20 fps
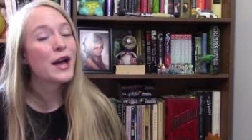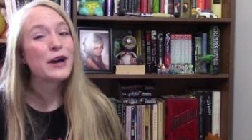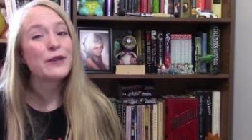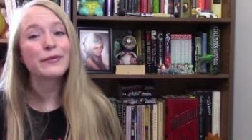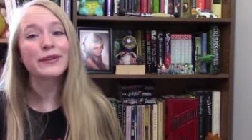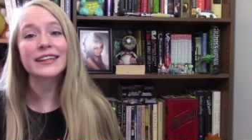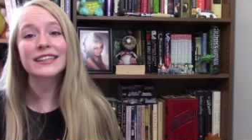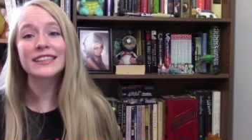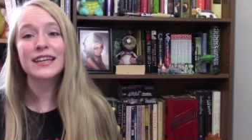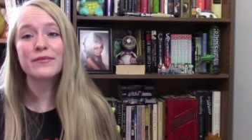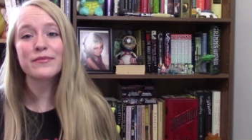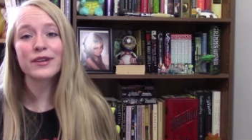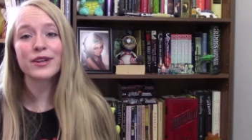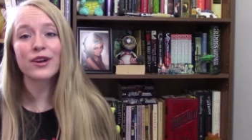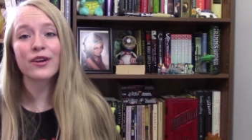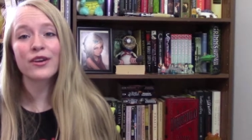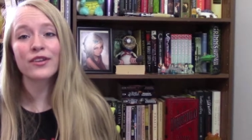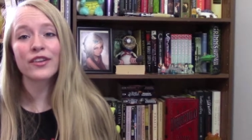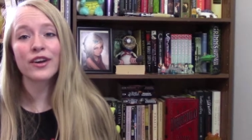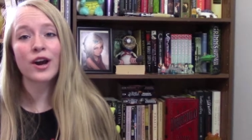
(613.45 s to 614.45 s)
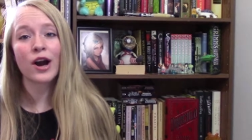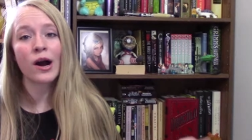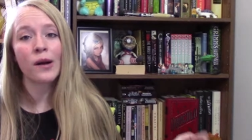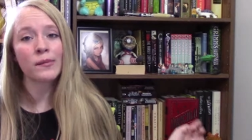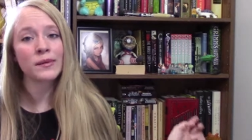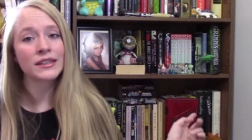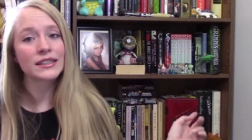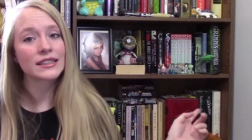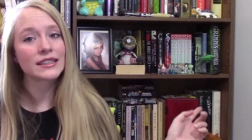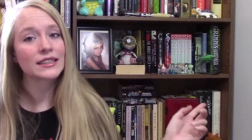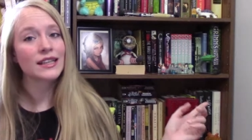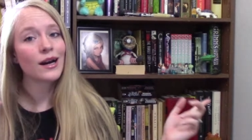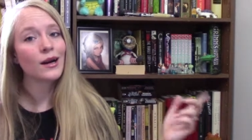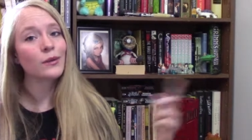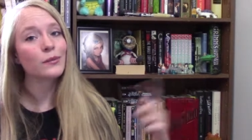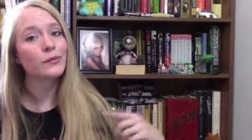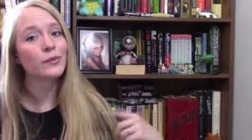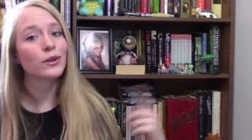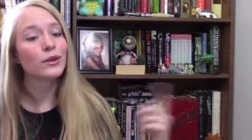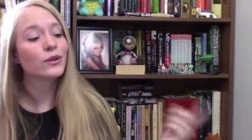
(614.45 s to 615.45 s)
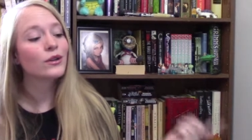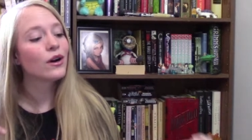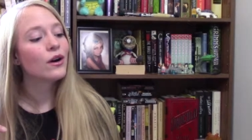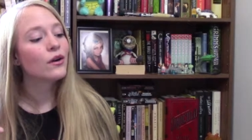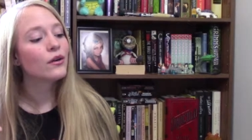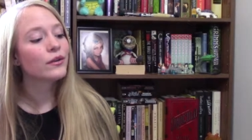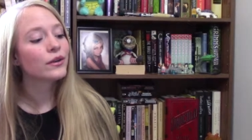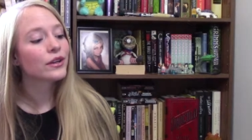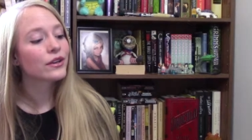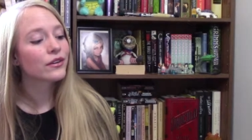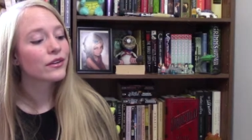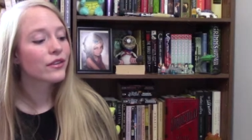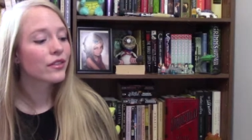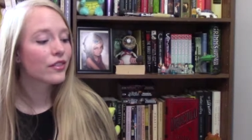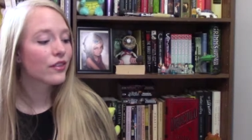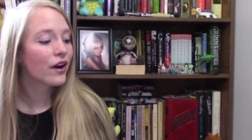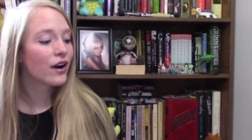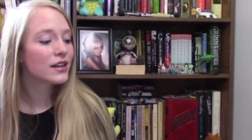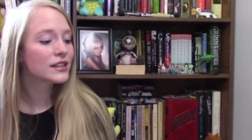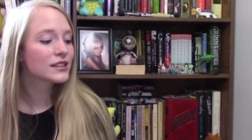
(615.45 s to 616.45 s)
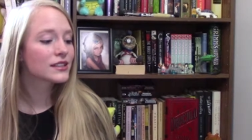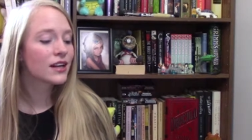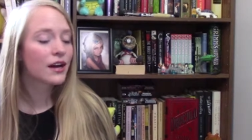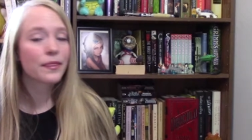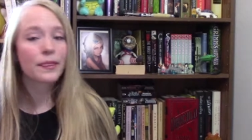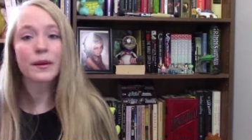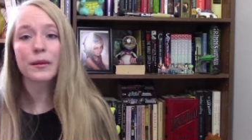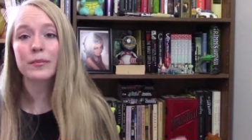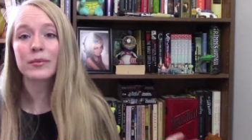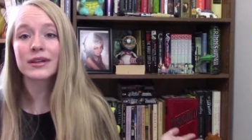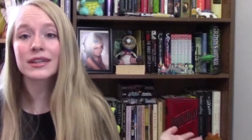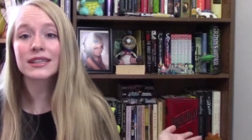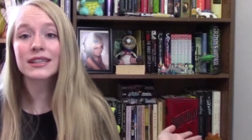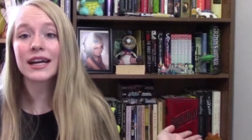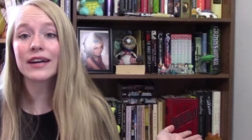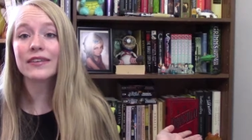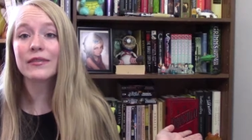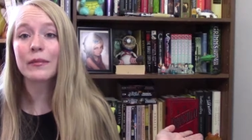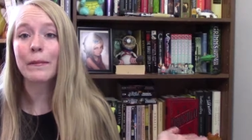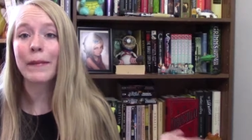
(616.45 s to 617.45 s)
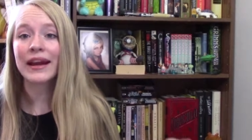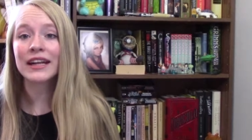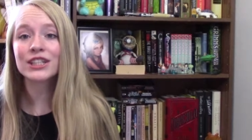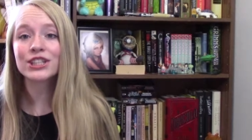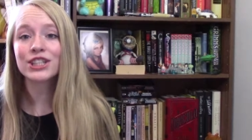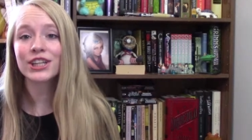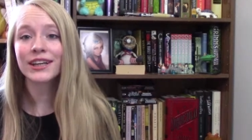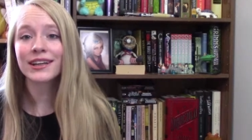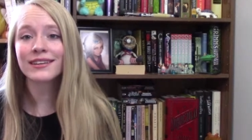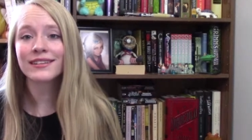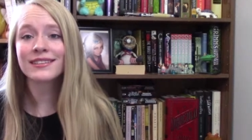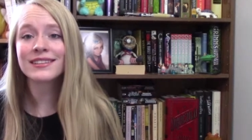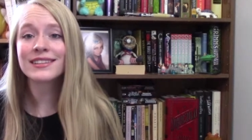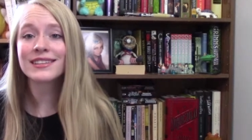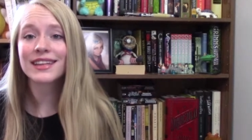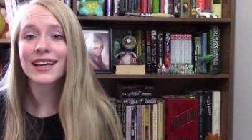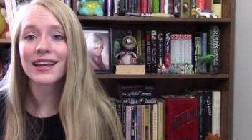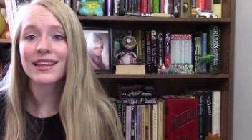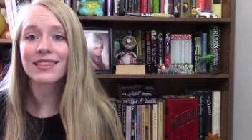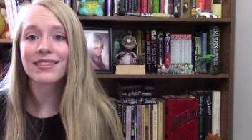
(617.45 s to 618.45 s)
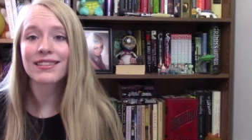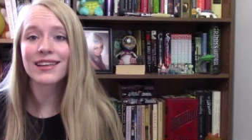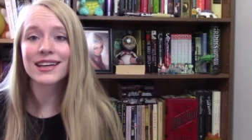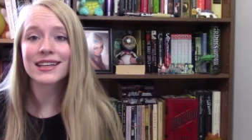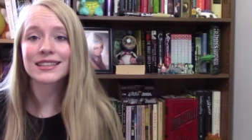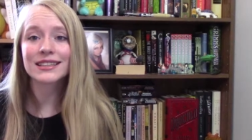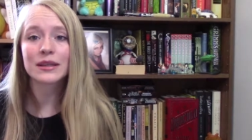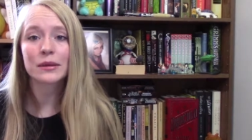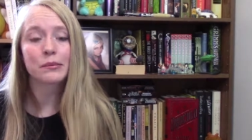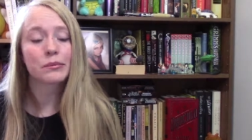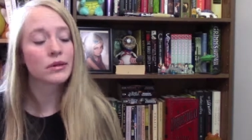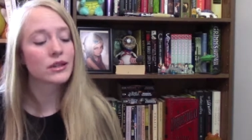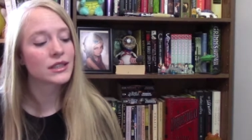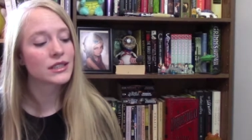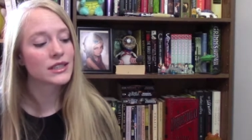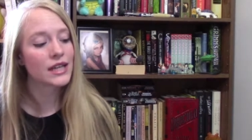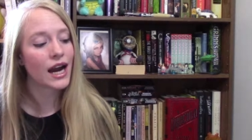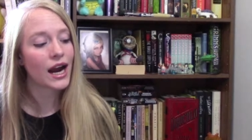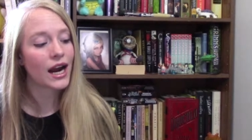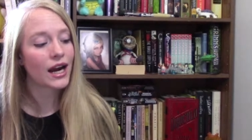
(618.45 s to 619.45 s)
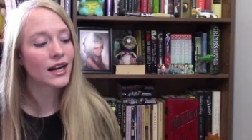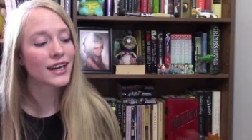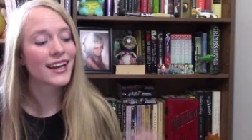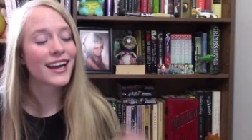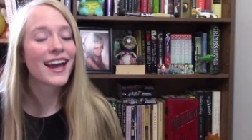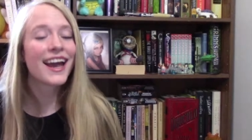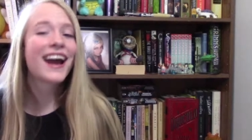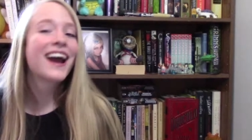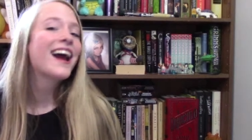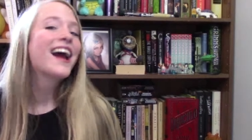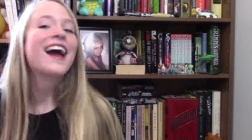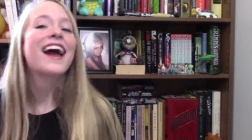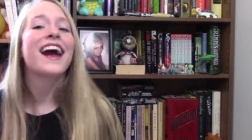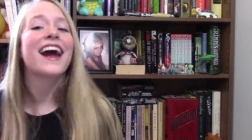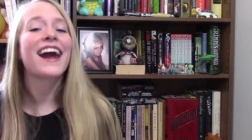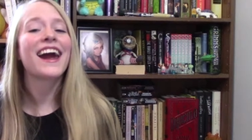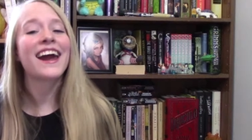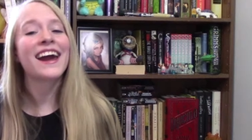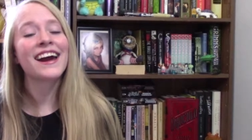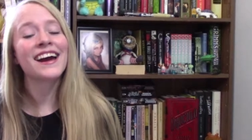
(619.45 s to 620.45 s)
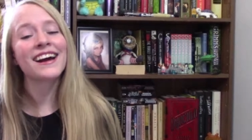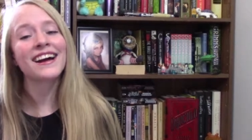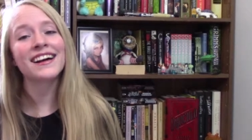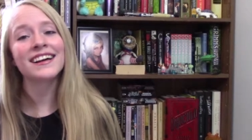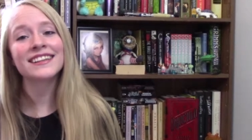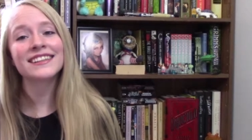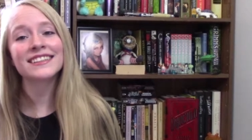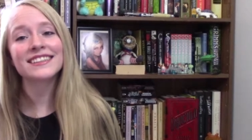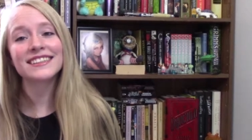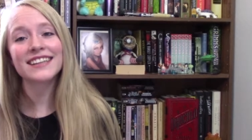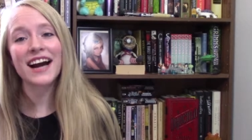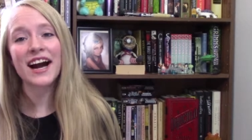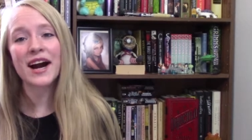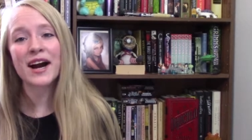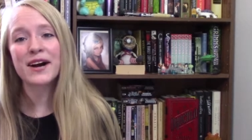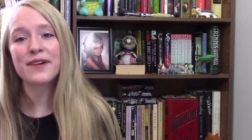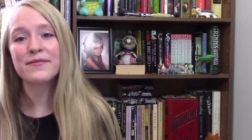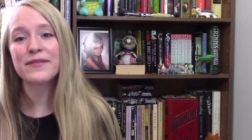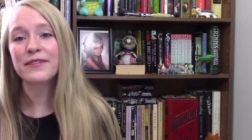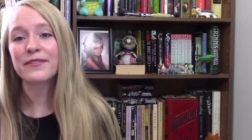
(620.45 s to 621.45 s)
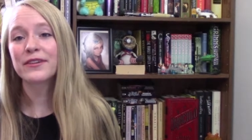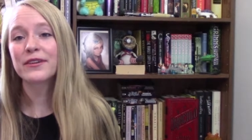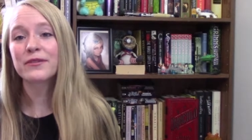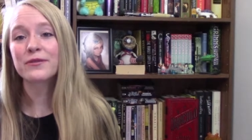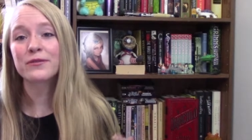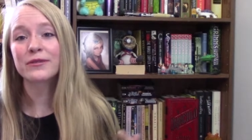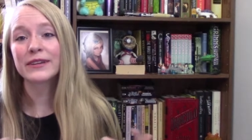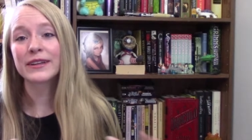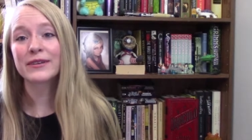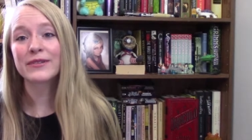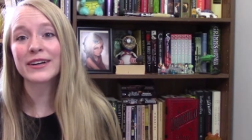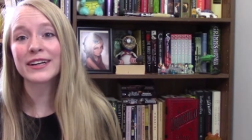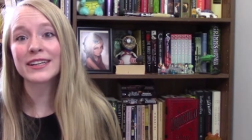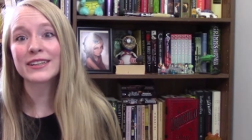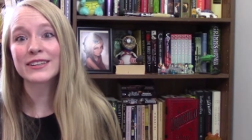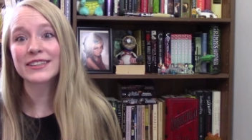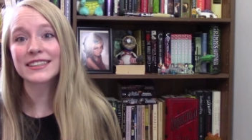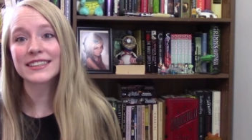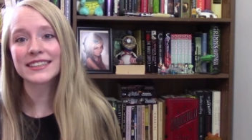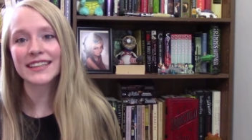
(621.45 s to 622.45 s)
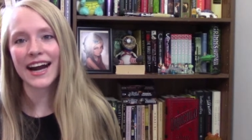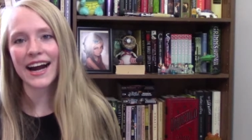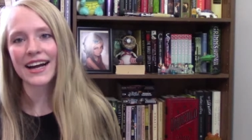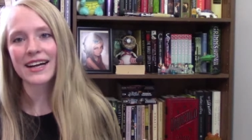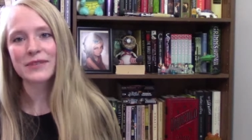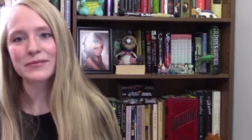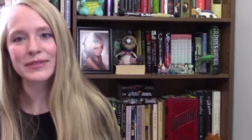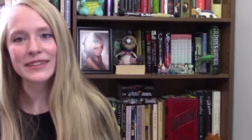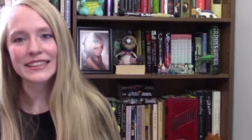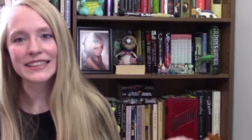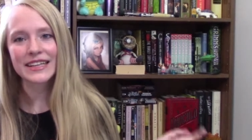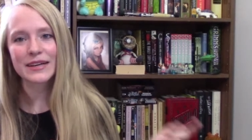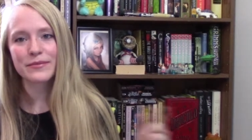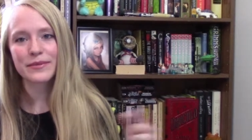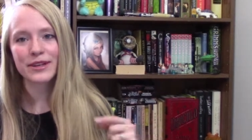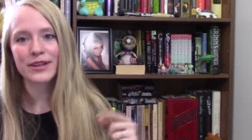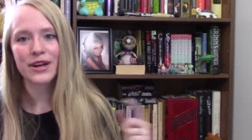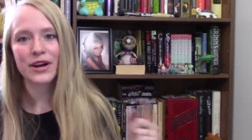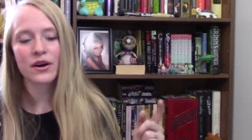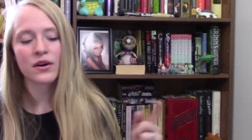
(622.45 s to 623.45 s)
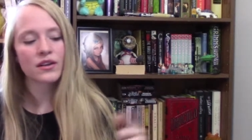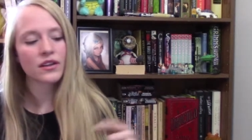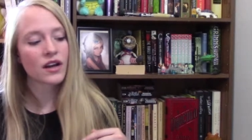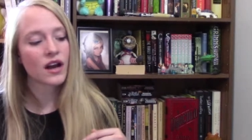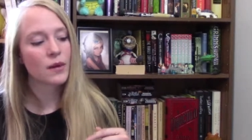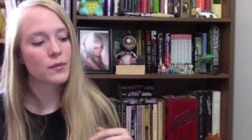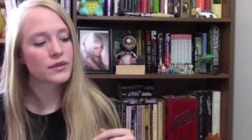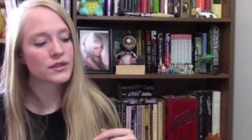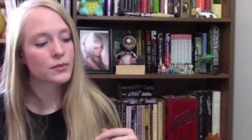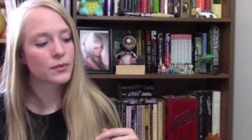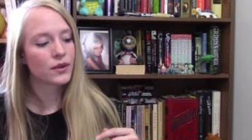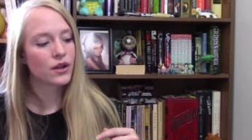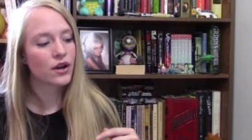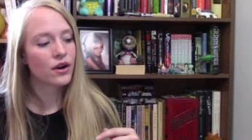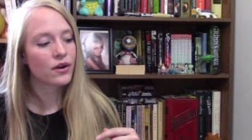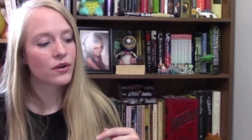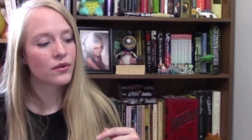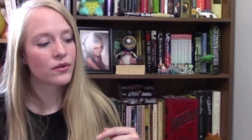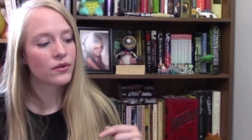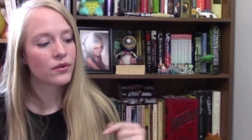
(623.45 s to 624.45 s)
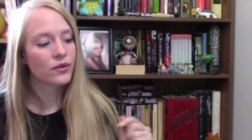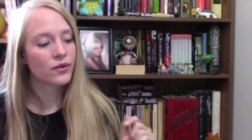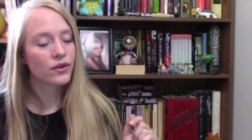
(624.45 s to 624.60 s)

Please let me know in the comments down below your thoughts on the books I've mentioned in this book tag. And um, if you really want to do this tag, please let me know in the comments below